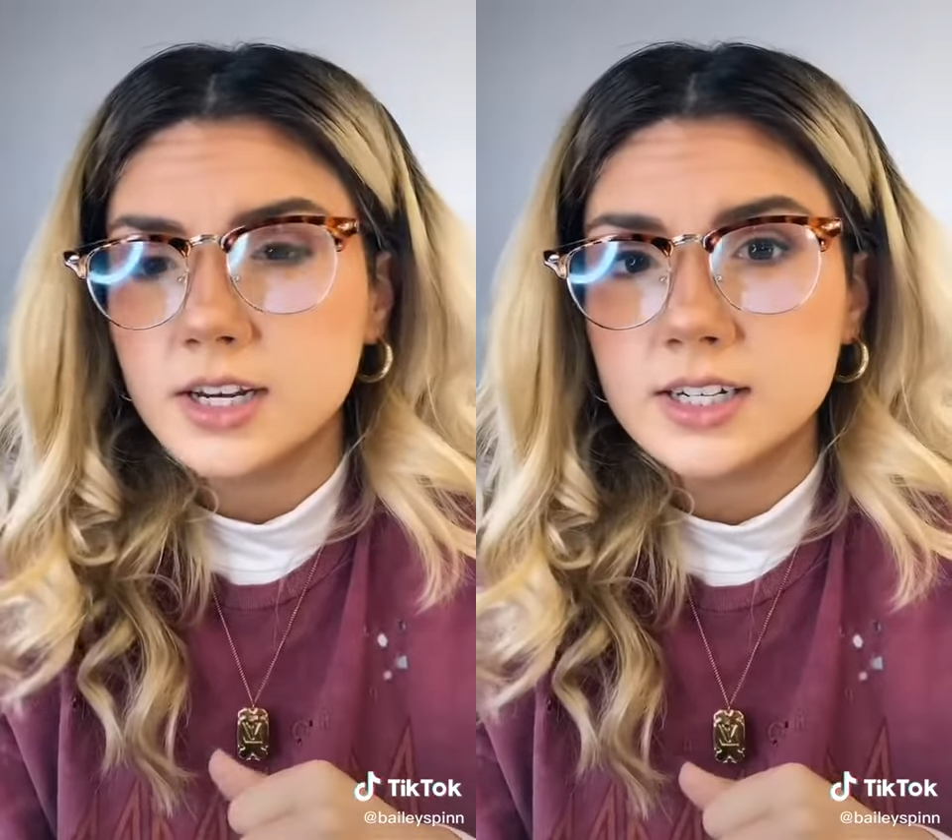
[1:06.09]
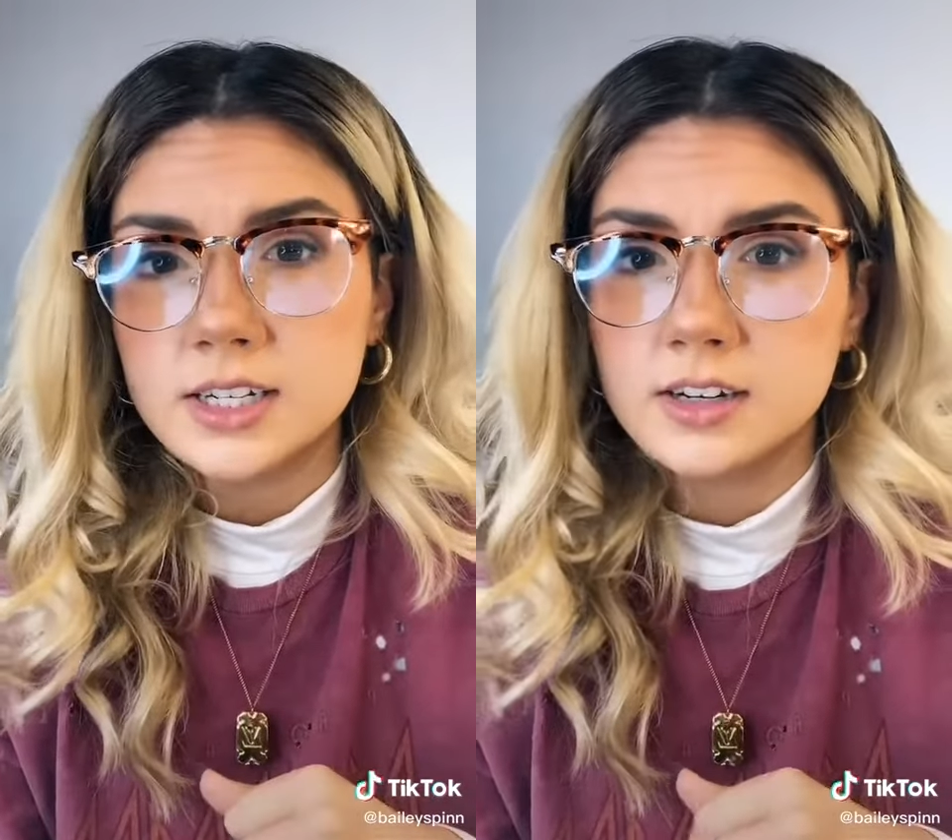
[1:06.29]

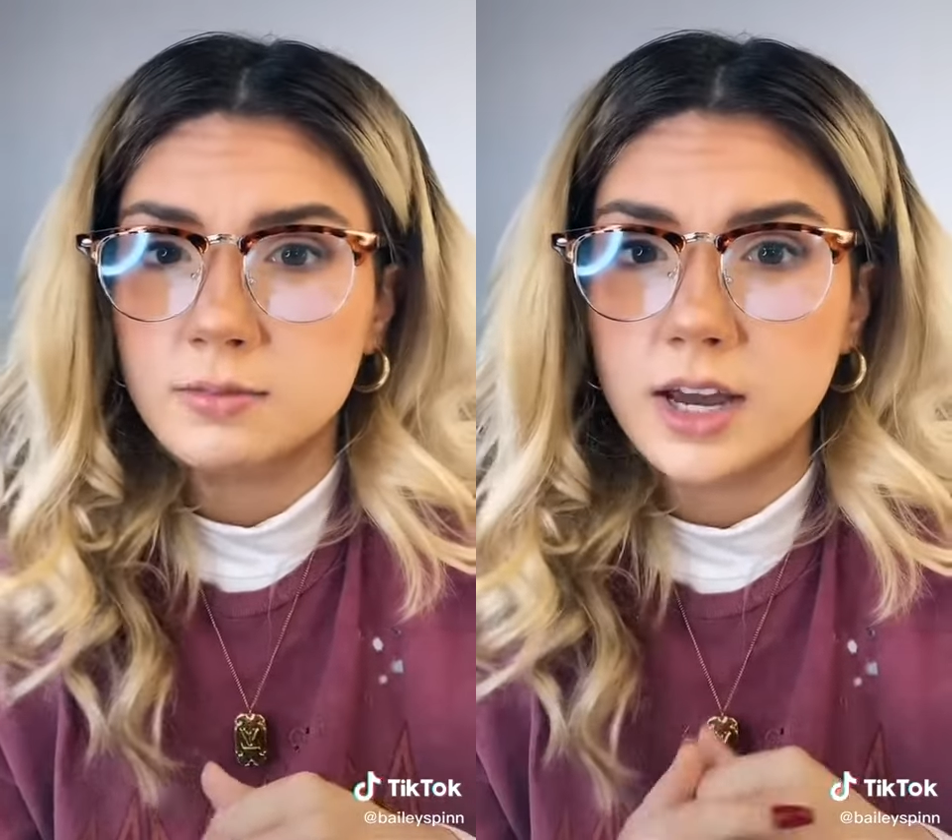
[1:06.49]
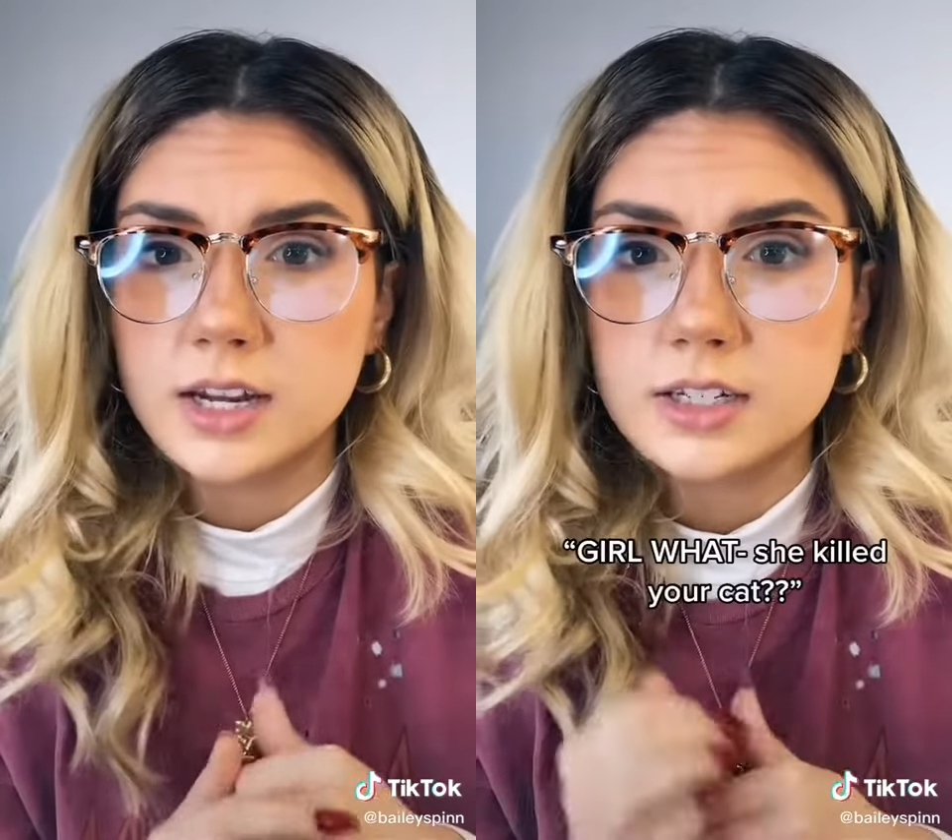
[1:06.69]
like didn't
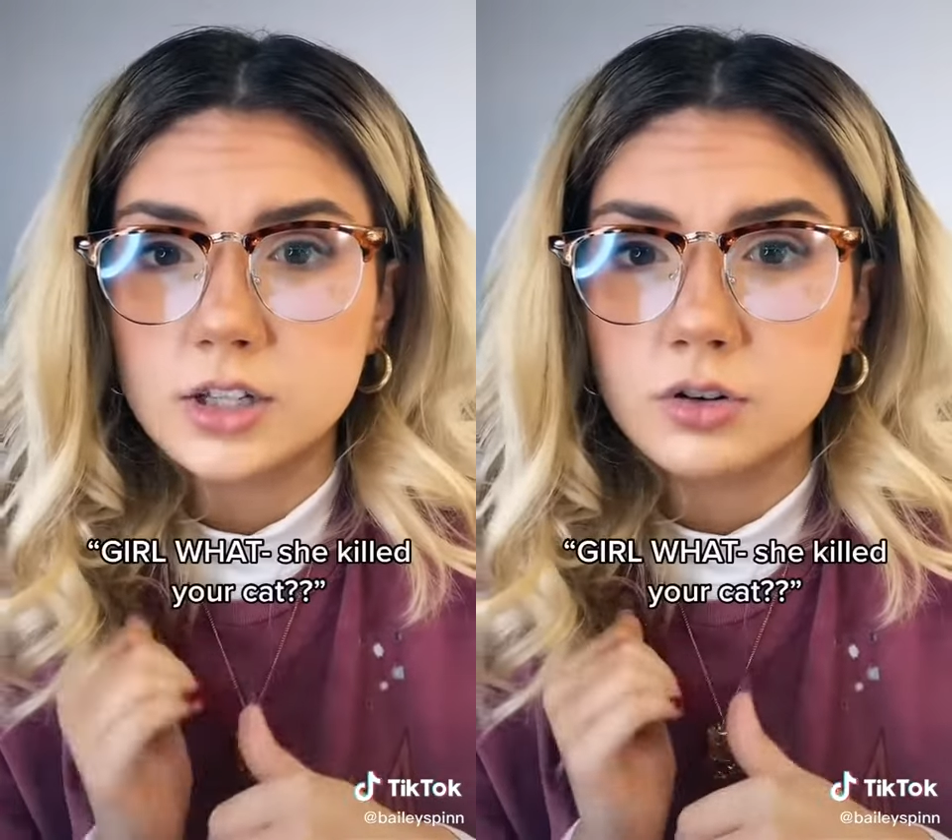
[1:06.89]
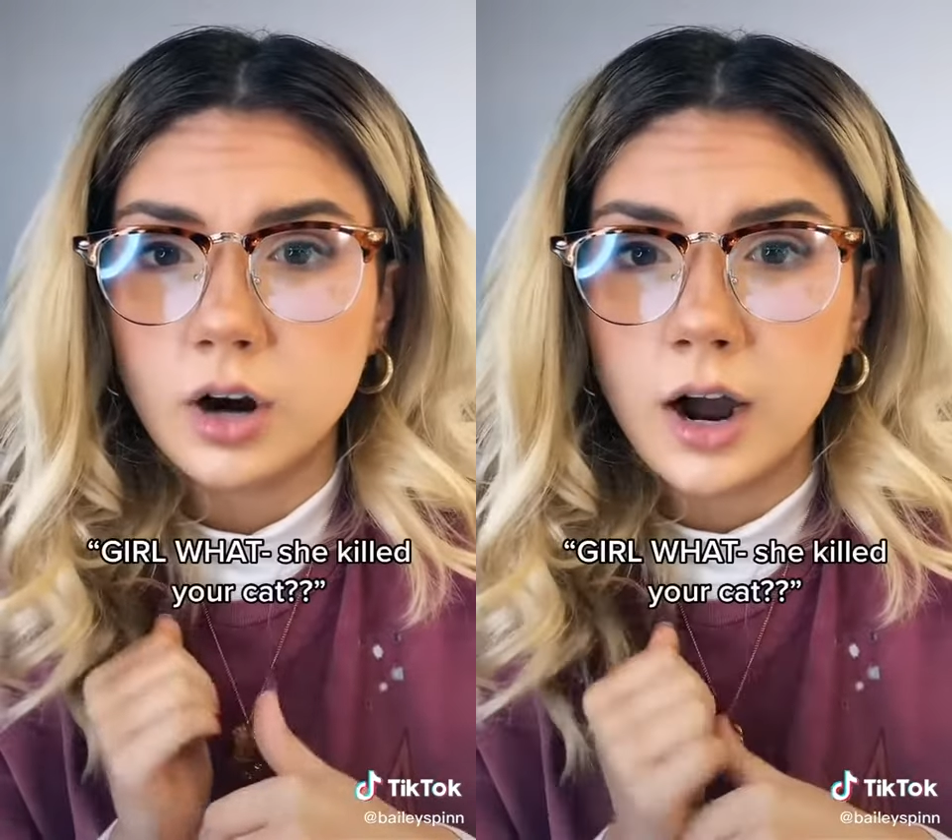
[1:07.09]
make it to
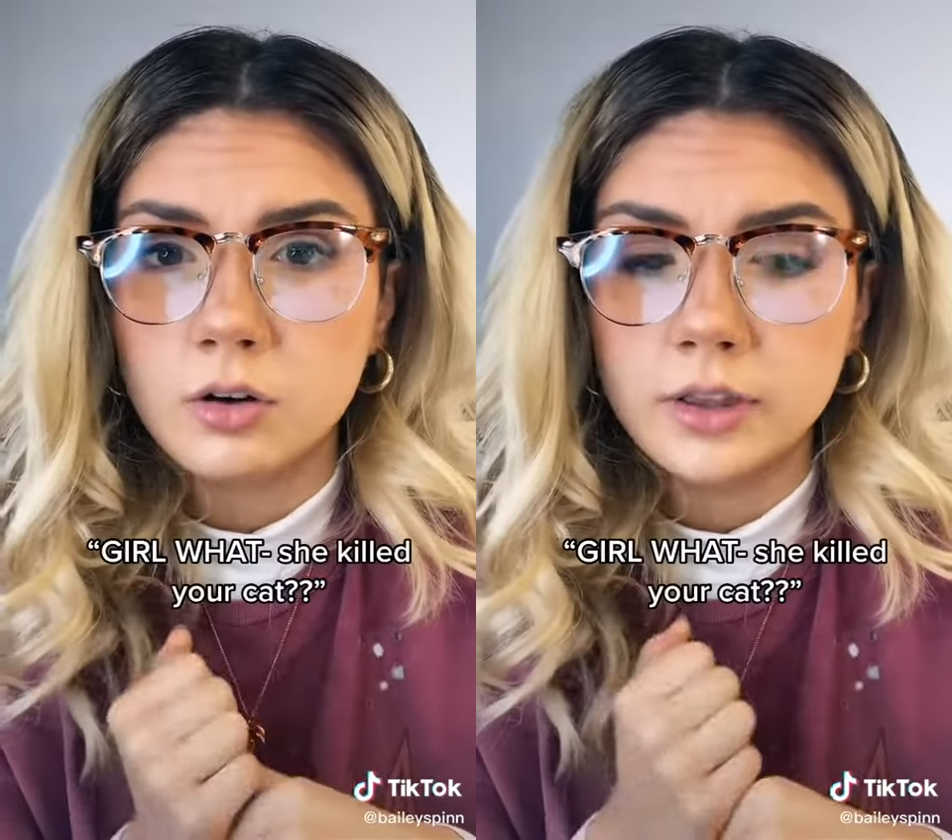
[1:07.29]
the ground.